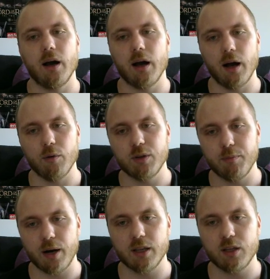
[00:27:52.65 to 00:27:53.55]
how the
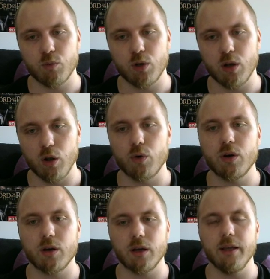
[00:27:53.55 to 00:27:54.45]
body would
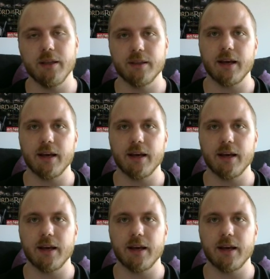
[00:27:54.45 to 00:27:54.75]
look in